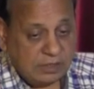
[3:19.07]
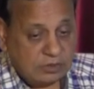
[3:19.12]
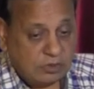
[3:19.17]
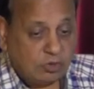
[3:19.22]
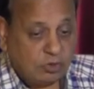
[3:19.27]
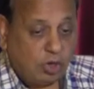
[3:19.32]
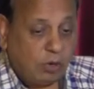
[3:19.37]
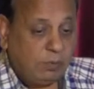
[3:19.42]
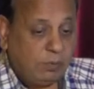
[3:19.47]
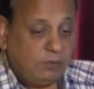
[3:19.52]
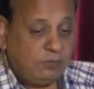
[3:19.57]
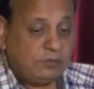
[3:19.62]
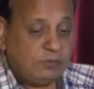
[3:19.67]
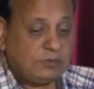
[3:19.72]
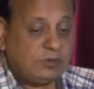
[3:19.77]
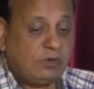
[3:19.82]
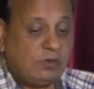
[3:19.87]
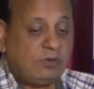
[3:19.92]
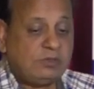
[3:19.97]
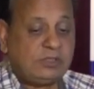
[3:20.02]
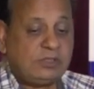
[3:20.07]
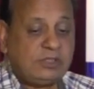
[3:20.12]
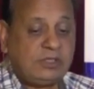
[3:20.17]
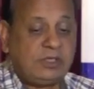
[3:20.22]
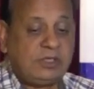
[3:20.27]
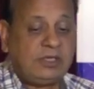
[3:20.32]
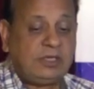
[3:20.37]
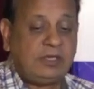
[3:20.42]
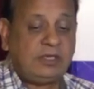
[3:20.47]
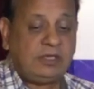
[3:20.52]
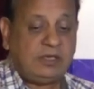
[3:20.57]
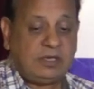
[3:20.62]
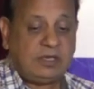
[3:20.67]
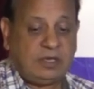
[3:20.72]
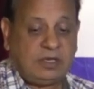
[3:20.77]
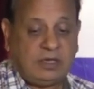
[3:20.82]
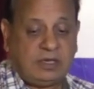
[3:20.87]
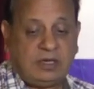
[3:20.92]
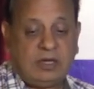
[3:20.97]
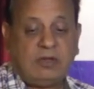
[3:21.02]
The normal physiology in
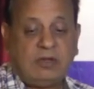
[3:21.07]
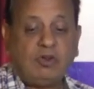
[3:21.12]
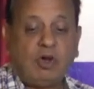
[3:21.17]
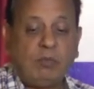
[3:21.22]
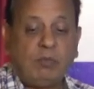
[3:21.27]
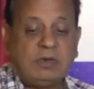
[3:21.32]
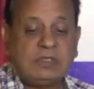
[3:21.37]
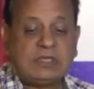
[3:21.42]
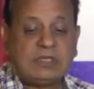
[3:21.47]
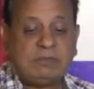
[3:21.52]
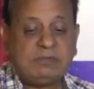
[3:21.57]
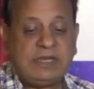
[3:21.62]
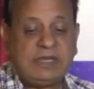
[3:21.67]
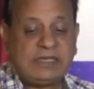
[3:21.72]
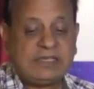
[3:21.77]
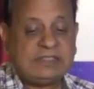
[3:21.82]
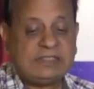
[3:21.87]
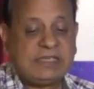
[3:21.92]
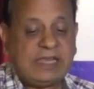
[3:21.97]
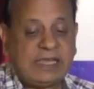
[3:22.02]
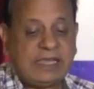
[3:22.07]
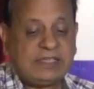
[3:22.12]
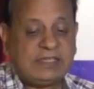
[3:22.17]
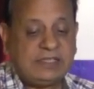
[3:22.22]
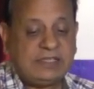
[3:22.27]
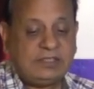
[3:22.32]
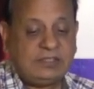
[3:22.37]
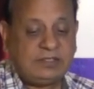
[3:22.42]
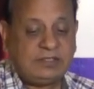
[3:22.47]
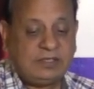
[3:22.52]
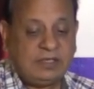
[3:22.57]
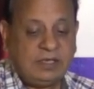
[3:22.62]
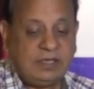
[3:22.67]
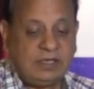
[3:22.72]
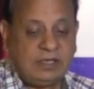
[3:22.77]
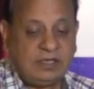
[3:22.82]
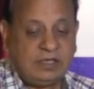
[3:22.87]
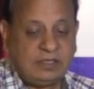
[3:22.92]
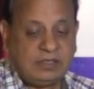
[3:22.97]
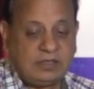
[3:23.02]
a normal subject is like this:
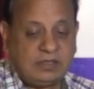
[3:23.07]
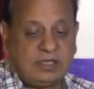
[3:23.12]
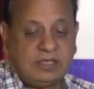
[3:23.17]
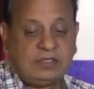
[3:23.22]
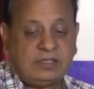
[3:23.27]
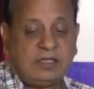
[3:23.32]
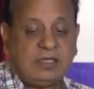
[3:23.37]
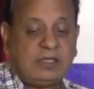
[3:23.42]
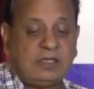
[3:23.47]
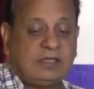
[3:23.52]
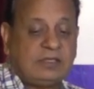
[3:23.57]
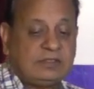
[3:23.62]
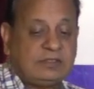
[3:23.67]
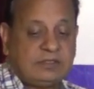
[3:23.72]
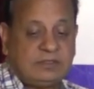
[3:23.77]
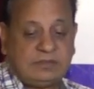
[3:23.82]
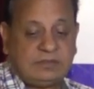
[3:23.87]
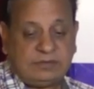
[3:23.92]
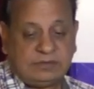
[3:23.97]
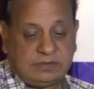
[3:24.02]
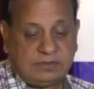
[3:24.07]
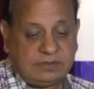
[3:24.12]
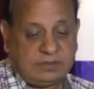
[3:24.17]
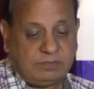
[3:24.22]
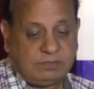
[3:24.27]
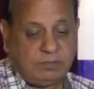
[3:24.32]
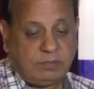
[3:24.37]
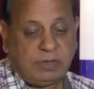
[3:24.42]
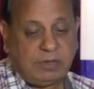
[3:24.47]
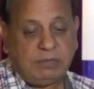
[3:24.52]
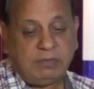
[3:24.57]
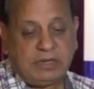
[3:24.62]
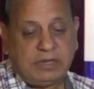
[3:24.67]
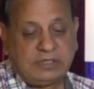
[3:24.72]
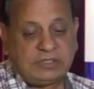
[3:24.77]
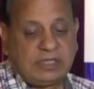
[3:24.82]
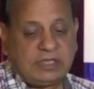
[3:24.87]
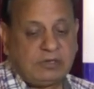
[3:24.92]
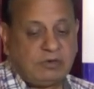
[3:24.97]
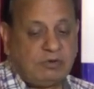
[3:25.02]
there's a
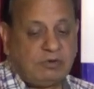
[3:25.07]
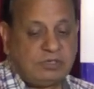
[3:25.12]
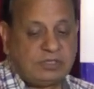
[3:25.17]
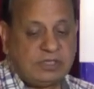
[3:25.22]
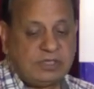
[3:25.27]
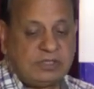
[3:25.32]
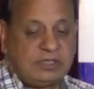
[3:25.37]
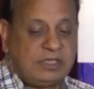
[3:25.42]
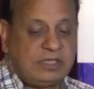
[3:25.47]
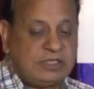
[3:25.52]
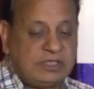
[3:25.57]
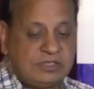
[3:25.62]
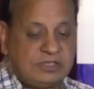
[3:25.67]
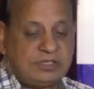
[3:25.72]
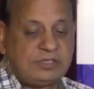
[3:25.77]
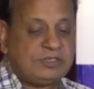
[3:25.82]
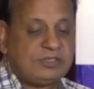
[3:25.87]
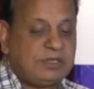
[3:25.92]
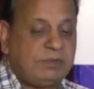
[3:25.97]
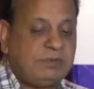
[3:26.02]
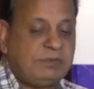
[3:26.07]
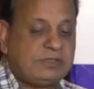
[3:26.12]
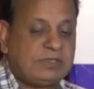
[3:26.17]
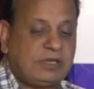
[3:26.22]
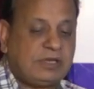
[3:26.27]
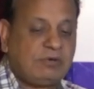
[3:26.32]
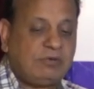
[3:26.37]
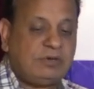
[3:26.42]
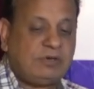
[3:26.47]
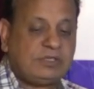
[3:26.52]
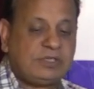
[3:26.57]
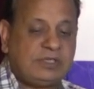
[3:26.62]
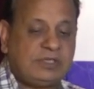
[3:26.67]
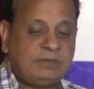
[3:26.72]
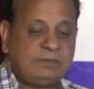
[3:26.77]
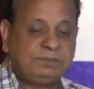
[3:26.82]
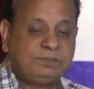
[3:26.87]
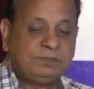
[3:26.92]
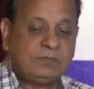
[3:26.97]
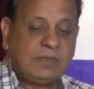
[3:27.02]
pulmonary circulation, there's a systemic
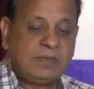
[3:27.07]
circulation,